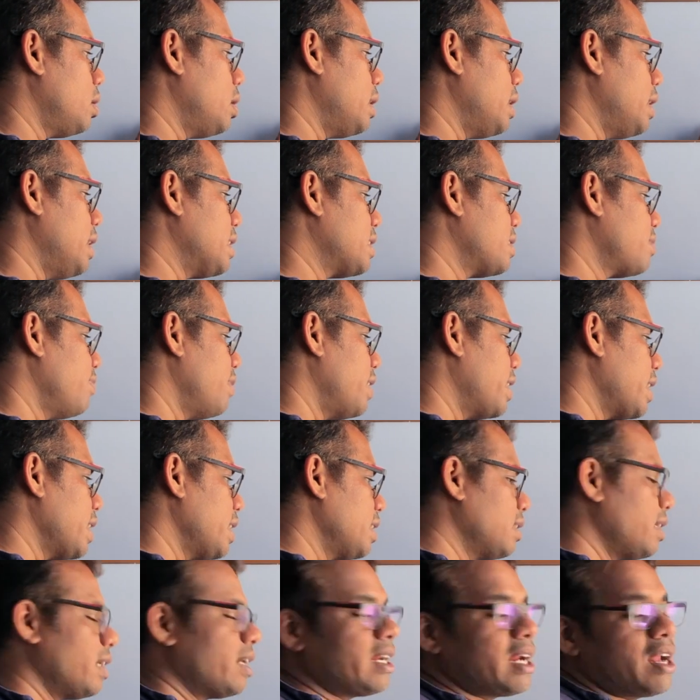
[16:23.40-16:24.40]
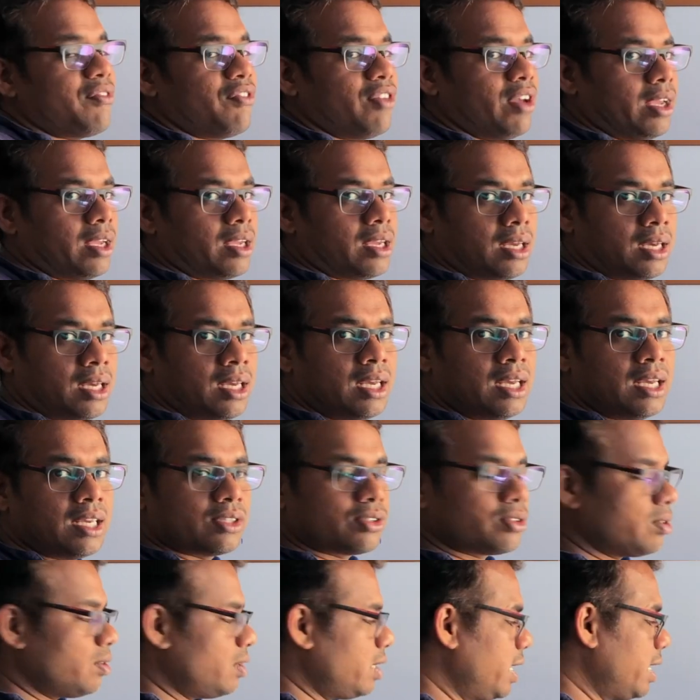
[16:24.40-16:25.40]
estimating the traffic.
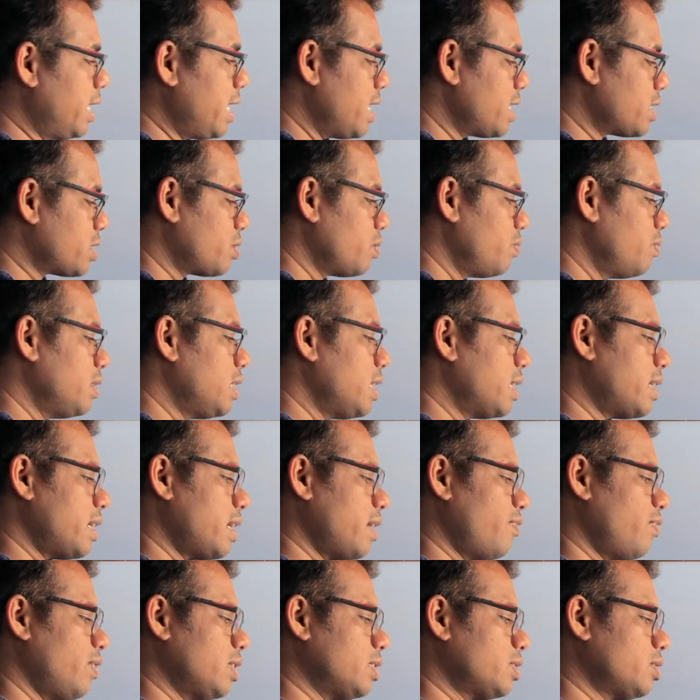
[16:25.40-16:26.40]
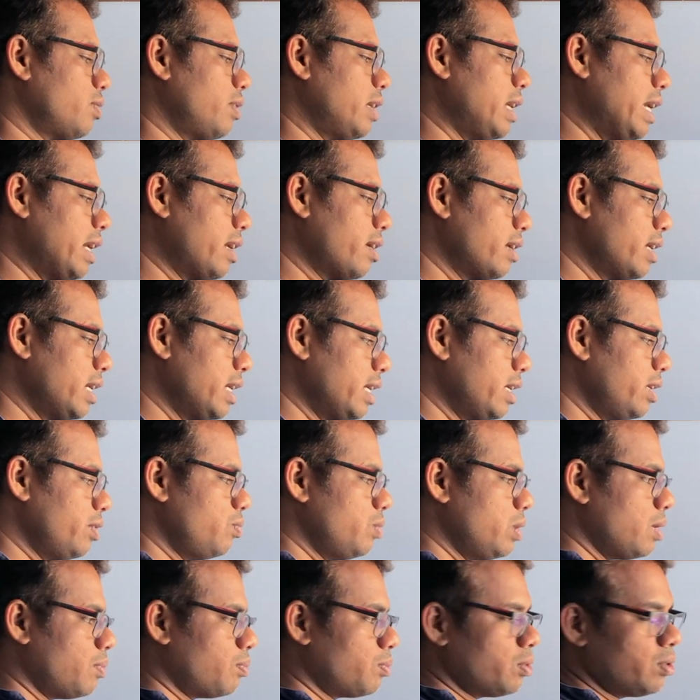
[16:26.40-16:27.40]
So it has to be the traffic. So accordingly,
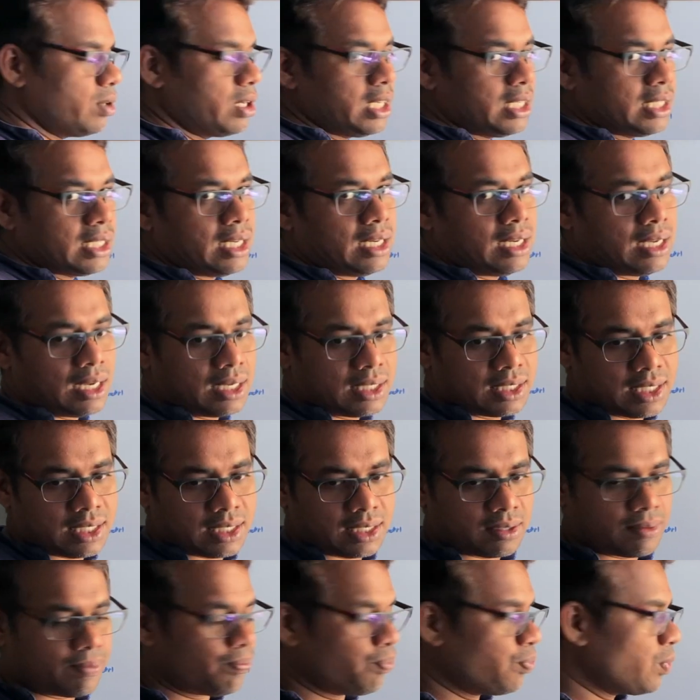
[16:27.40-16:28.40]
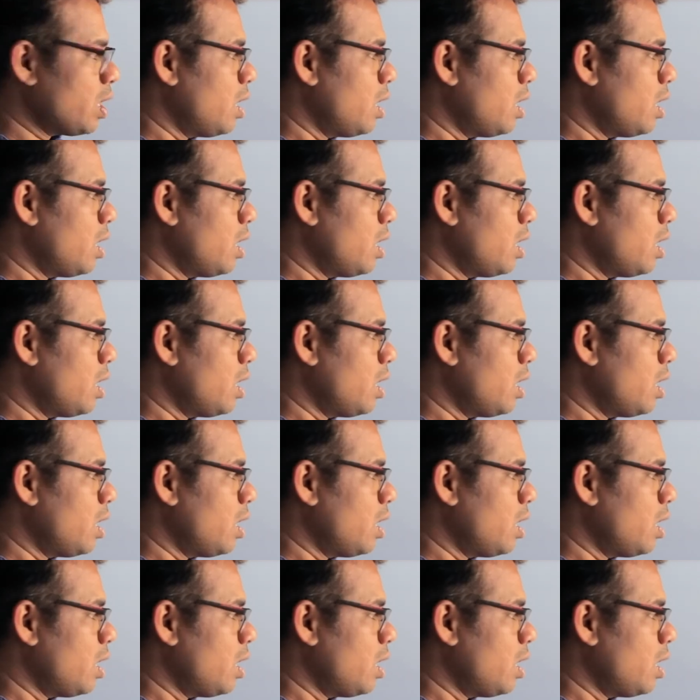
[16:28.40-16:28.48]
we have to design our system.